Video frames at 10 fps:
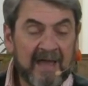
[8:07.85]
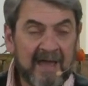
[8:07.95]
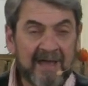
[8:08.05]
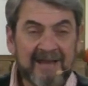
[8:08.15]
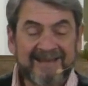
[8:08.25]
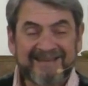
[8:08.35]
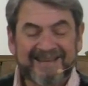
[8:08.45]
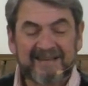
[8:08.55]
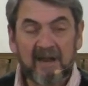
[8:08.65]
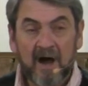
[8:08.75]
And it
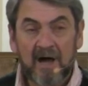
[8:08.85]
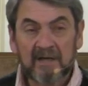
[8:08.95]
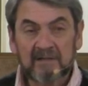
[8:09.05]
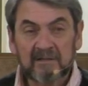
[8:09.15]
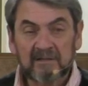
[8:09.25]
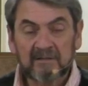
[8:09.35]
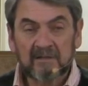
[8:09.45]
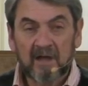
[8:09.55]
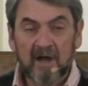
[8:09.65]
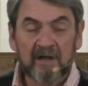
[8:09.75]
did not
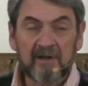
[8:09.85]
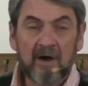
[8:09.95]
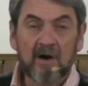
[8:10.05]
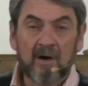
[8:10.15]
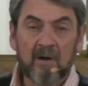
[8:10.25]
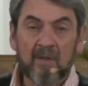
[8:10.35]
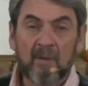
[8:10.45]
annul